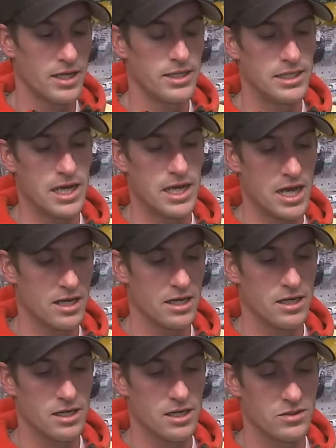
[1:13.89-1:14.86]
And
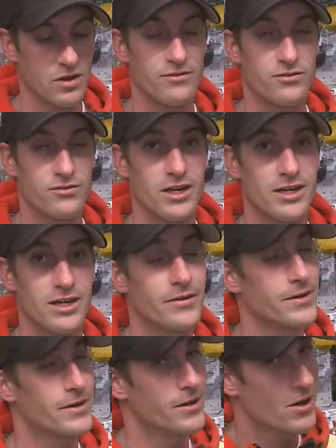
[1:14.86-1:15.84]
so I've tried it
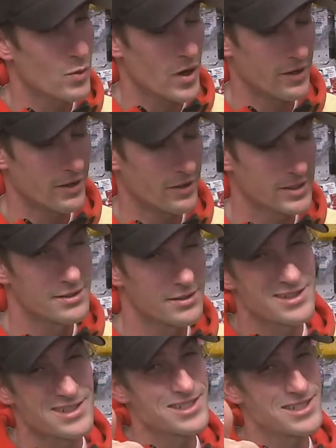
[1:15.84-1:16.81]
out on our waters.
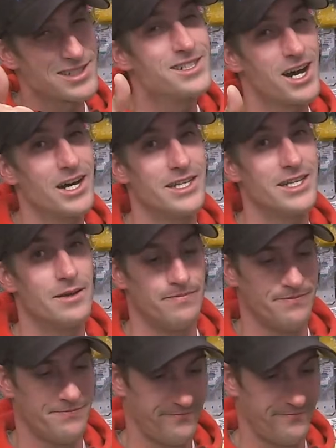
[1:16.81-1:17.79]
Hot
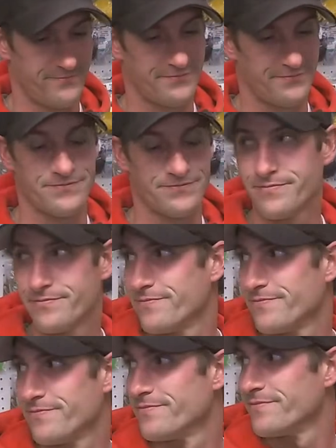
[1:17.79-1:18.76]
damn.
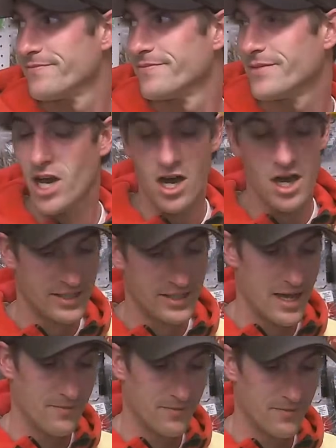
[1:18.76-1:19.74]
We like. Hot
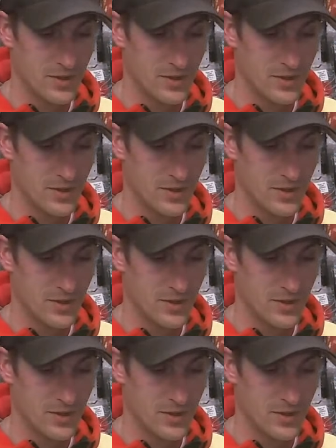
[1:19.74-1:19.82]
damn.